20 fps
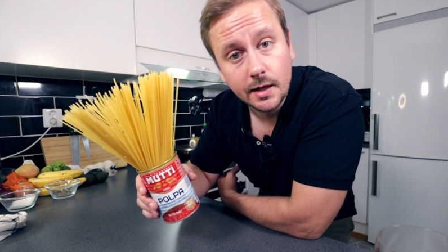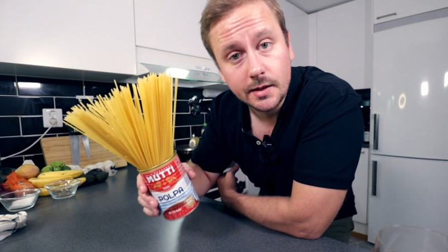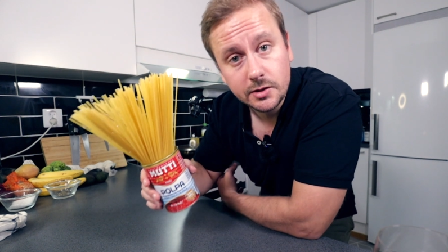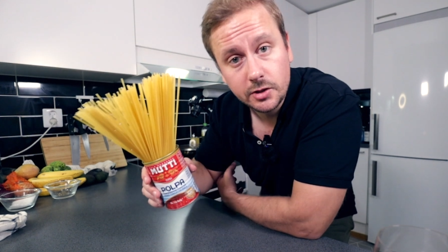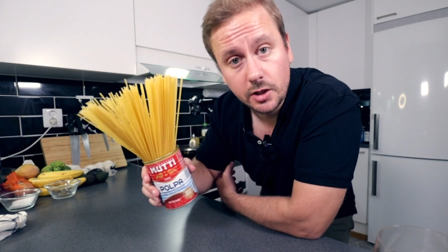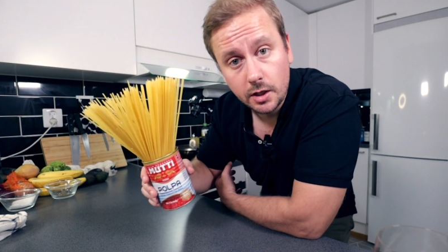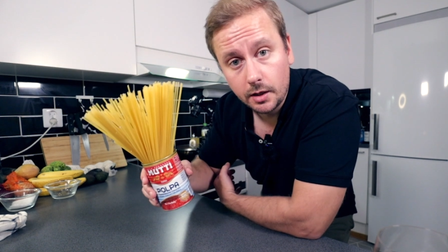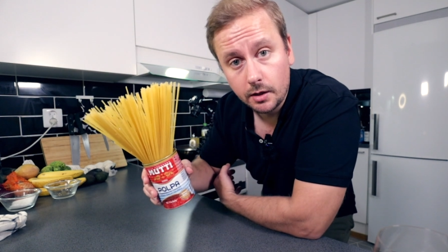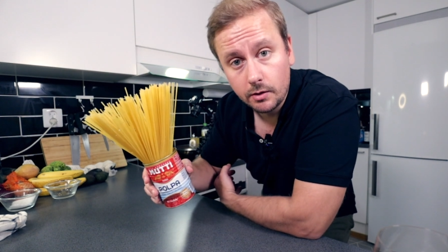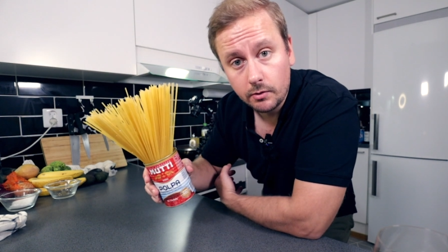in
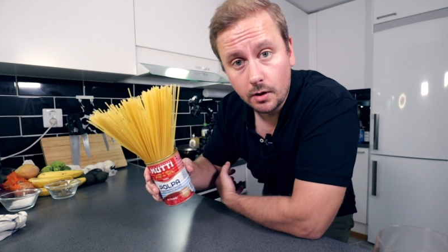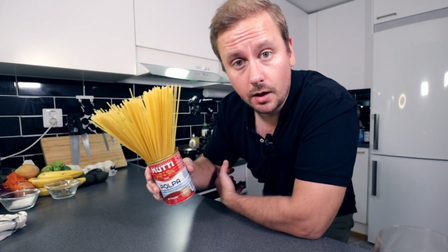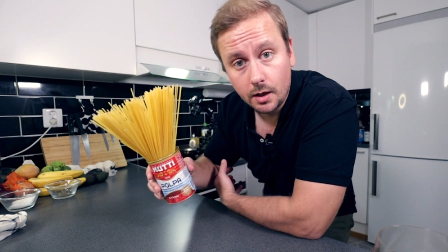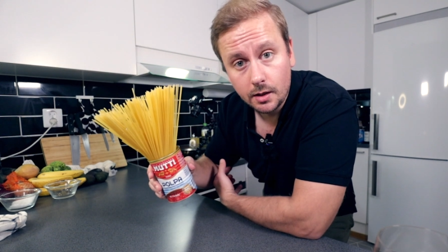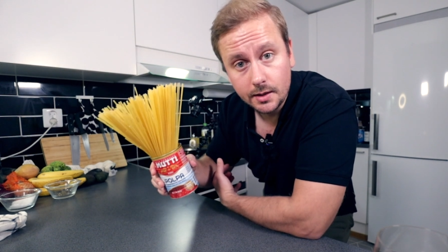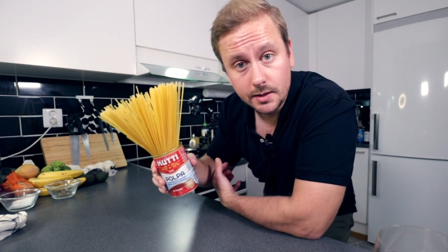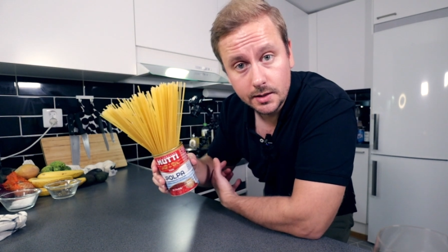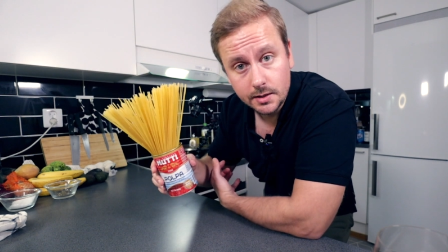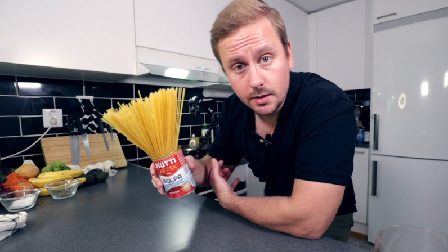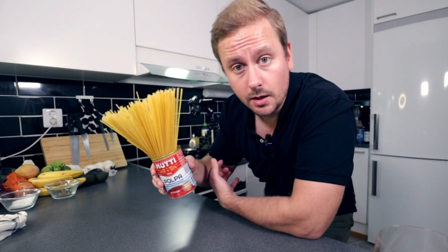
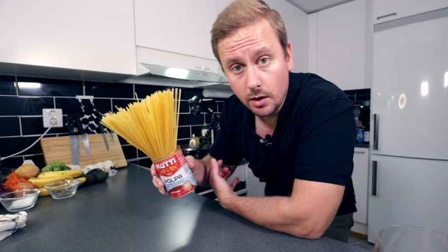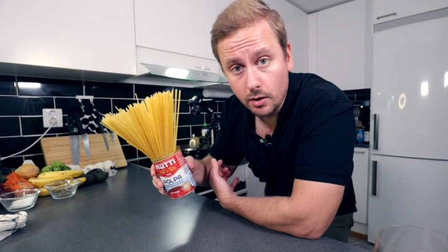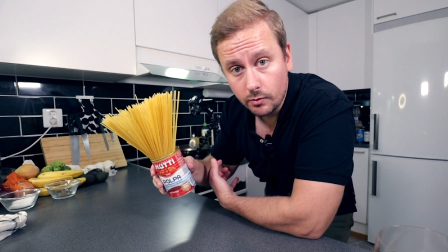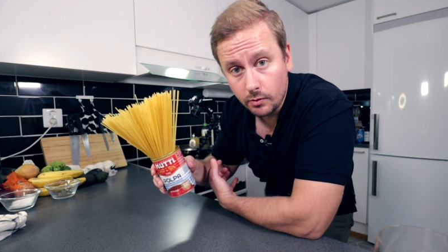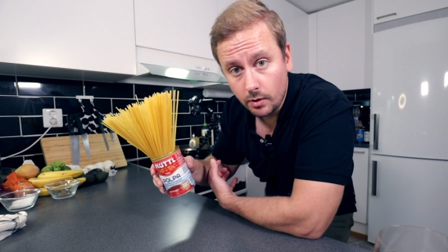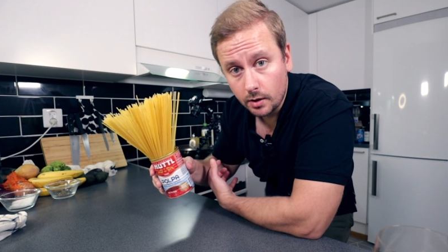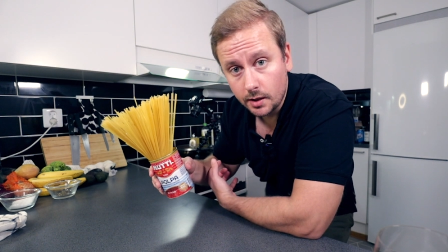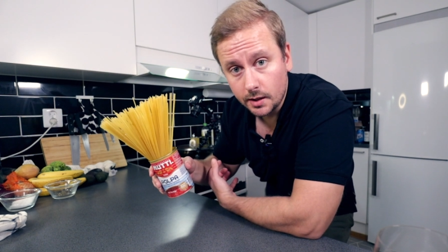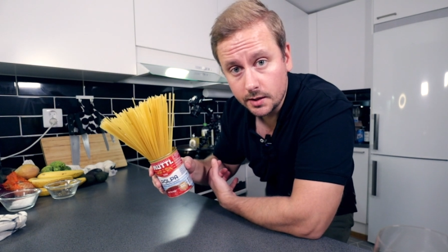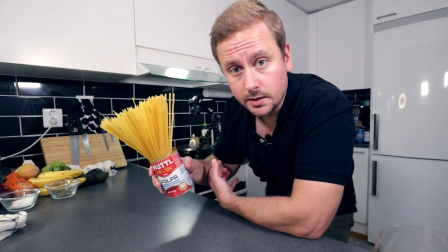general is no
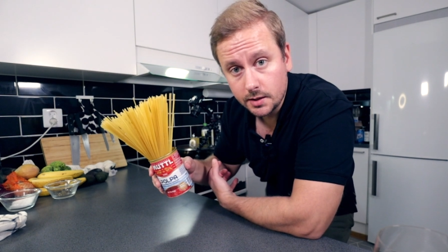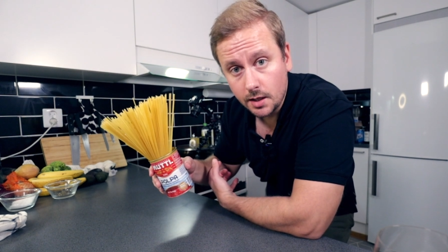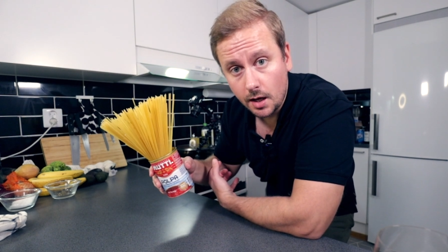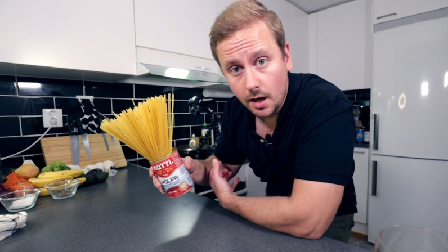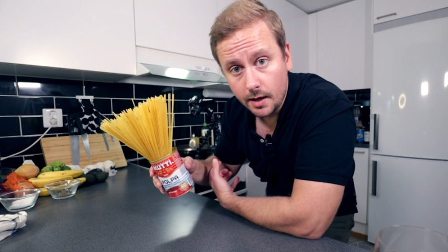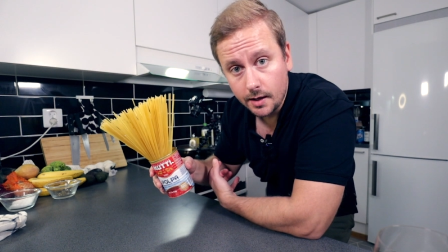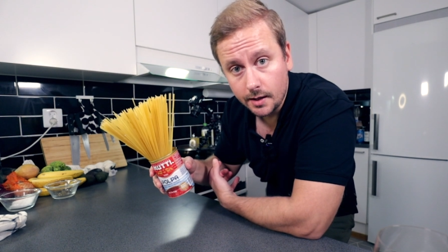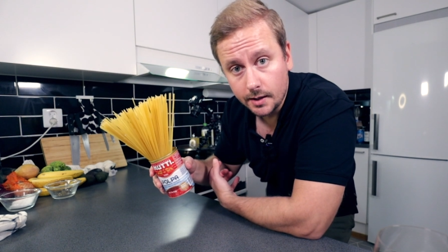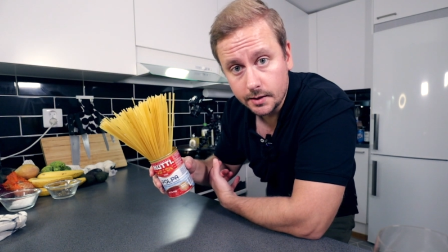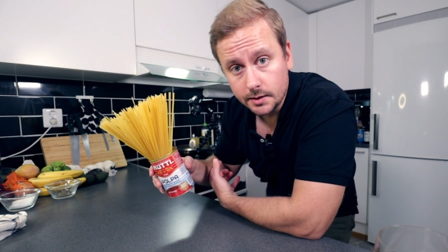rocket
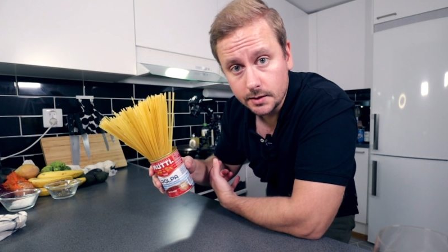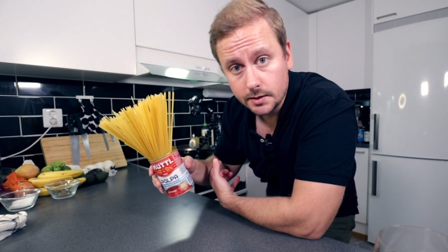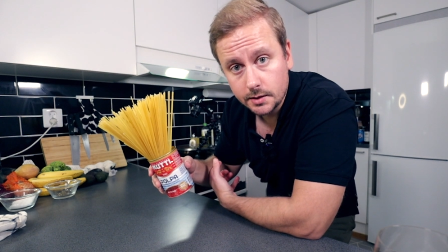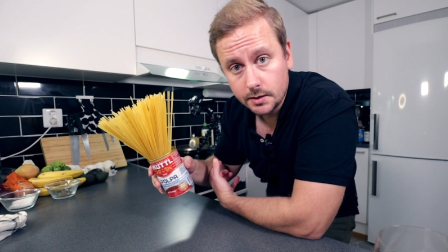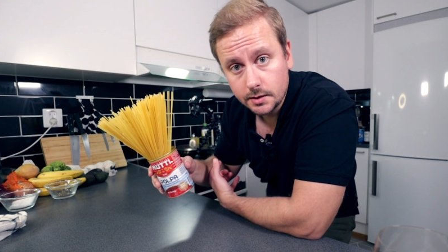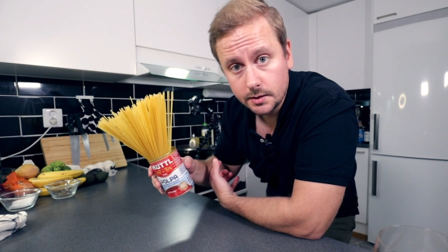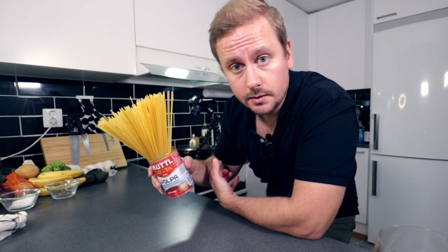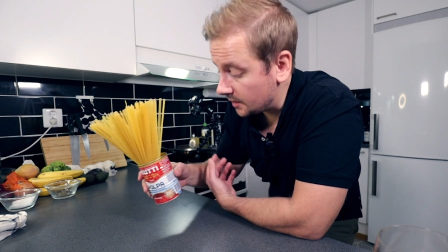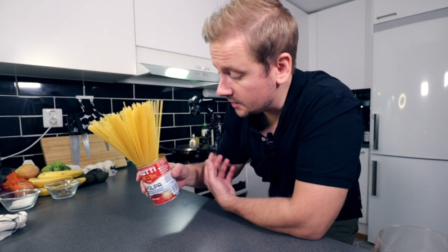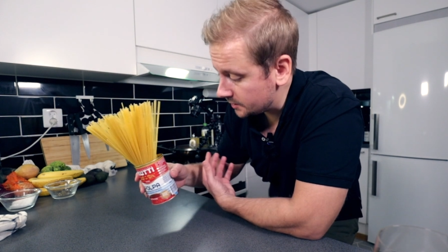
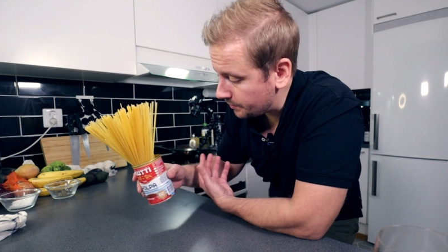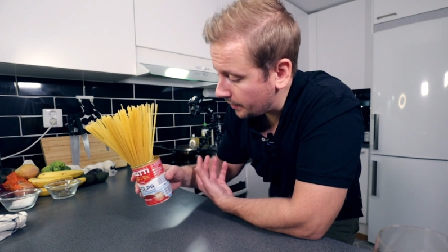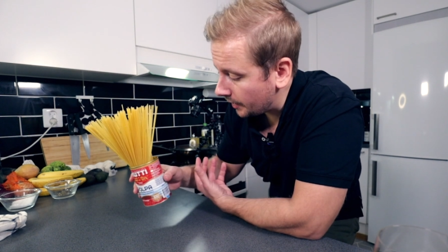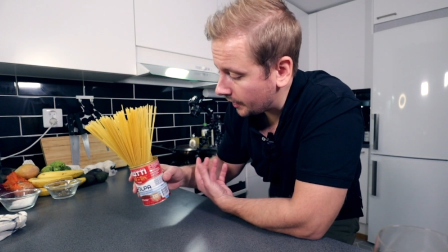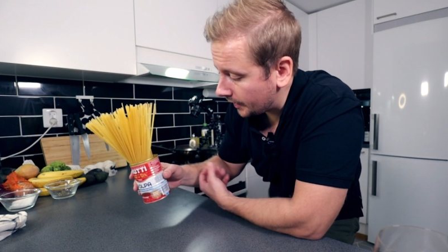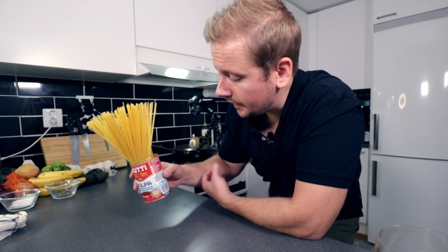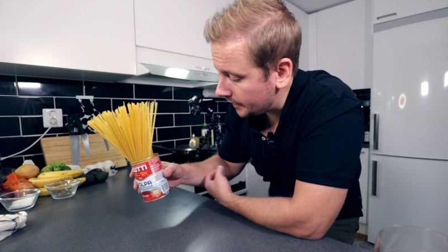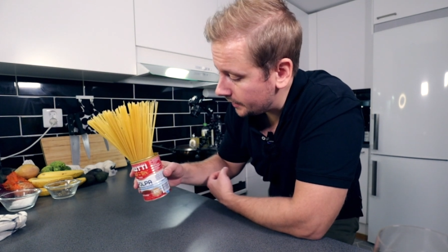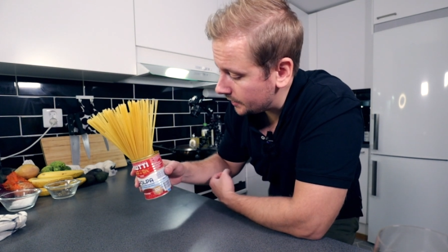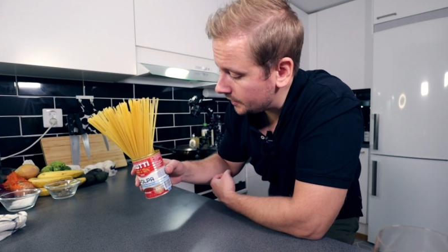science, and
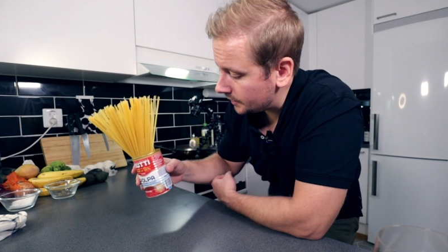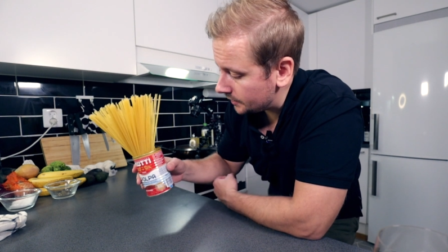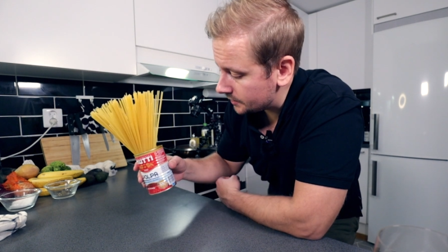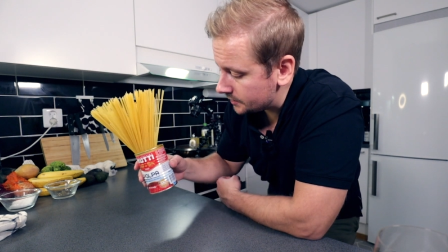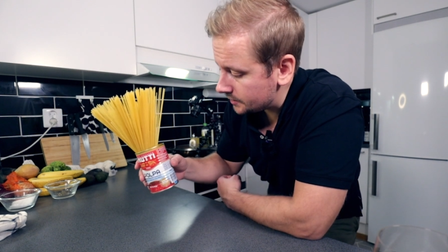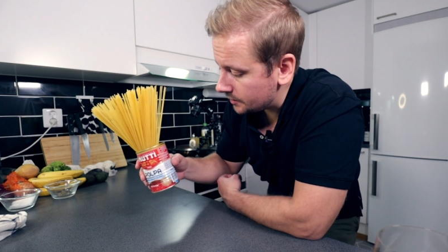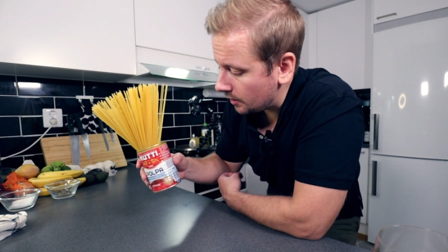spaghetti is